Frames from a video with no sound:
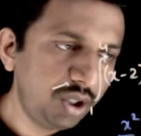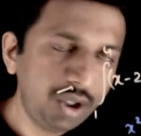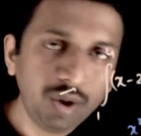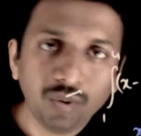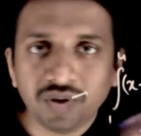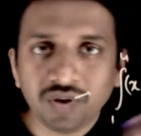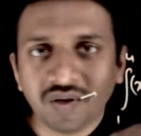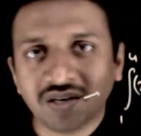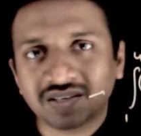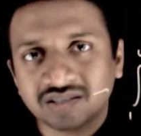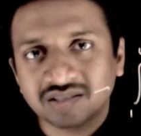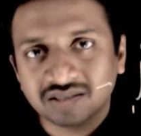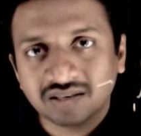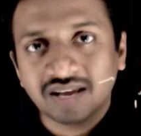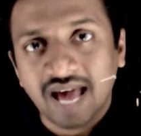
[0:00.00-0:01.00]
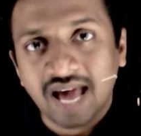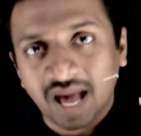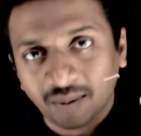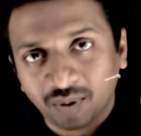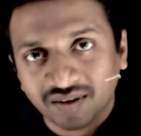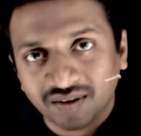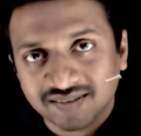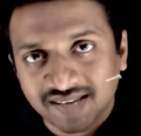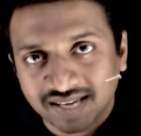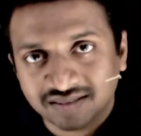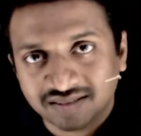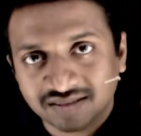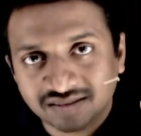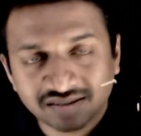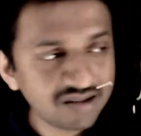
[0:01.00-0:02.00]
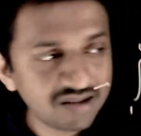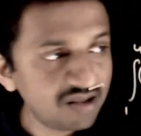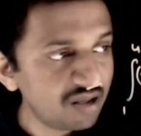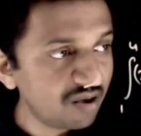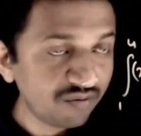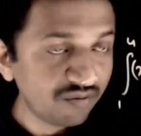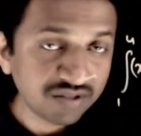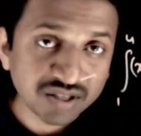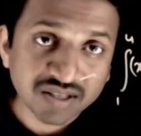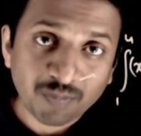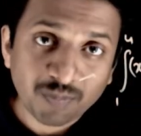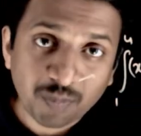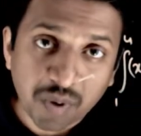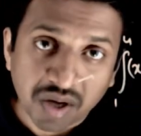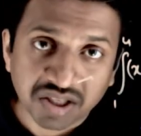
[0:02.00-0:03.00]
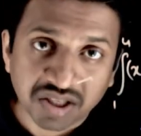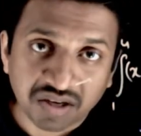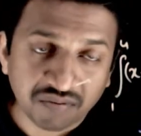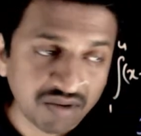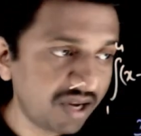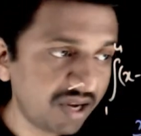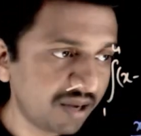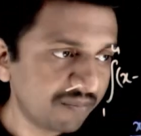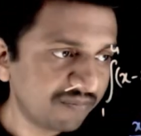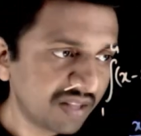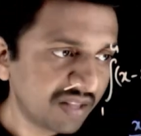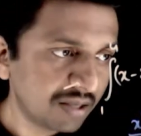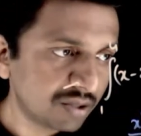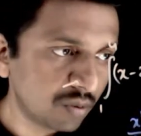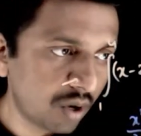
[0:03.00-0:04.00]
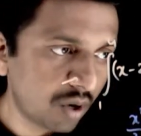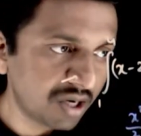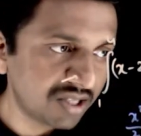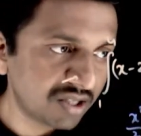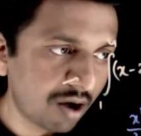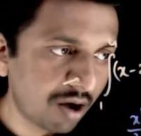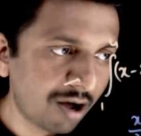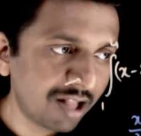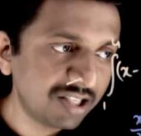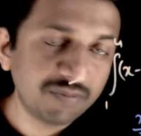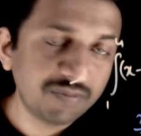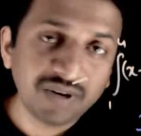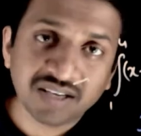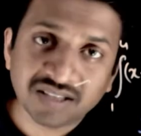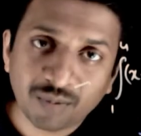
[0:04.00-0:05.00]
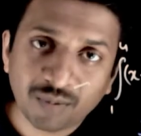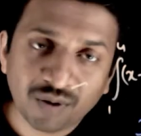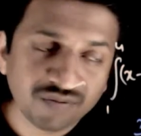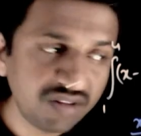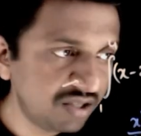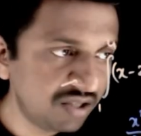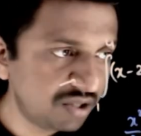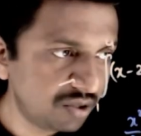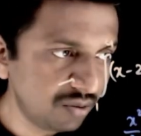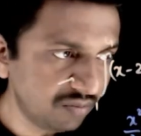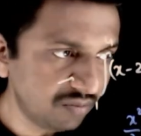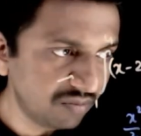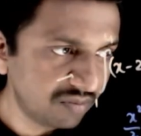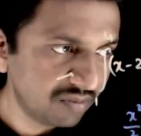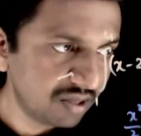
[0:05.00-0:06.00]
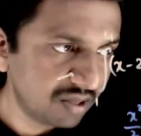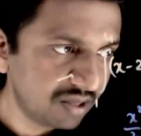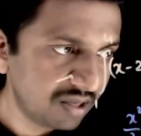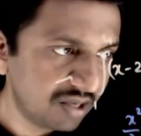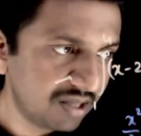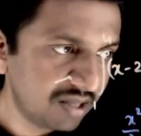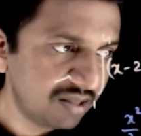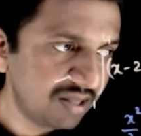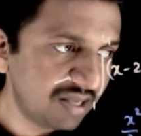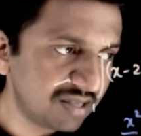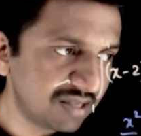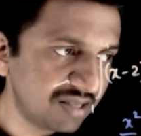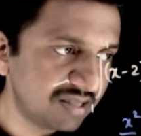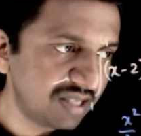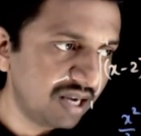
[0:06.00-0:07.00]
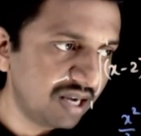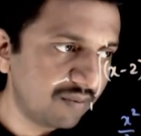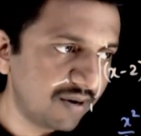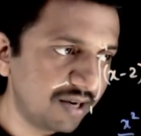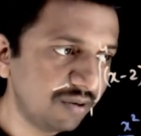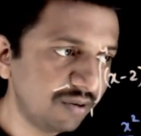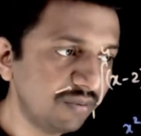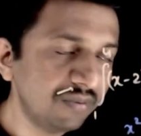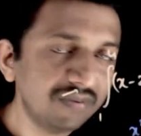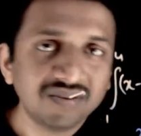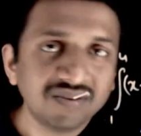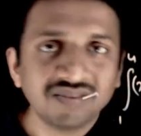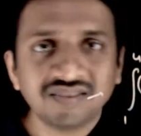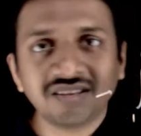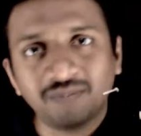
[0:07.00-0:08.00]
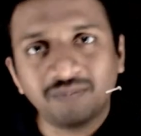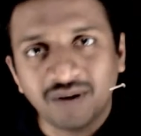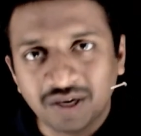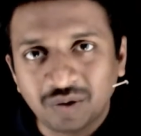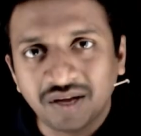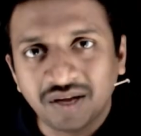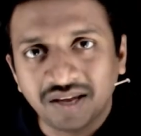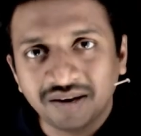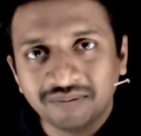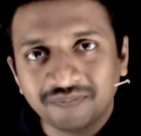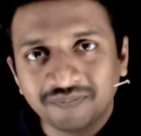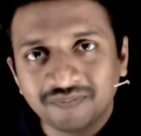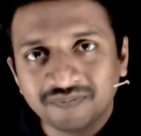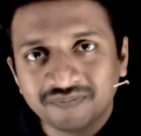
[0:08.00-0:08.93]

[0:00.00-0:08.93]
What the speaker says: 2 units above x-axis, which is a positive area. So what is the algebraic sum of these two? This is equal to 3 by 2 again.